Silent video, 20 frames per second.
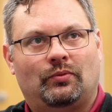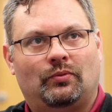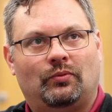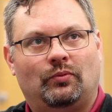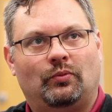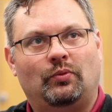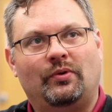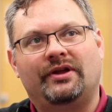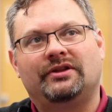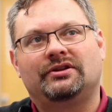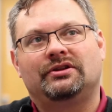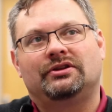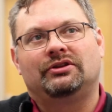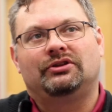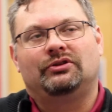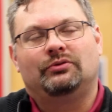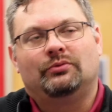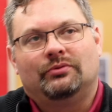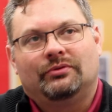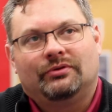When
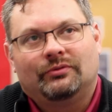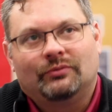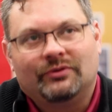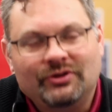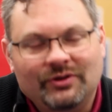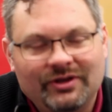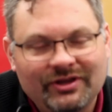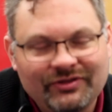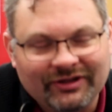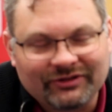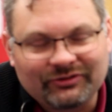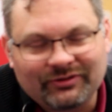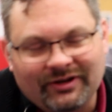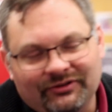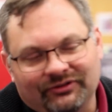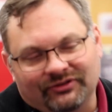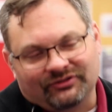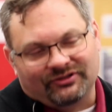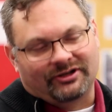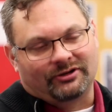you hit that
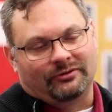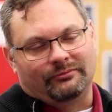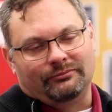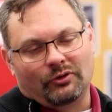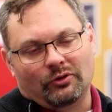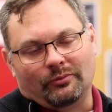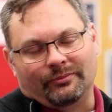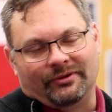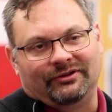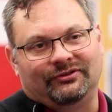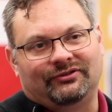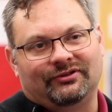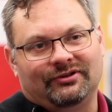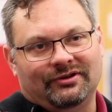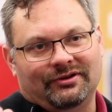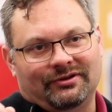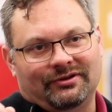transcendental moment,